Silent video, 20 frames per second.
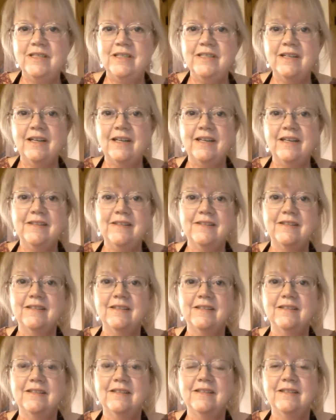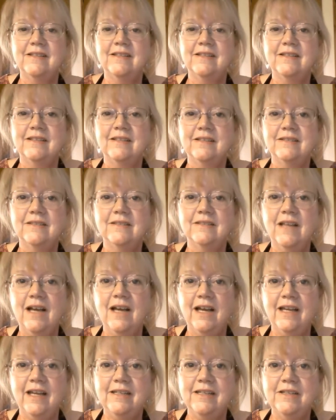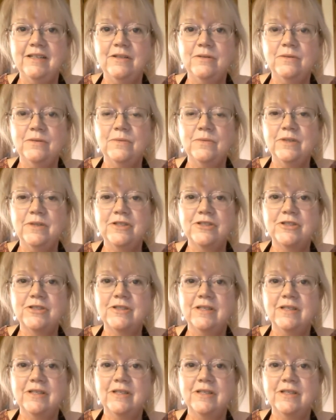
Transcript: Hiraeth line, which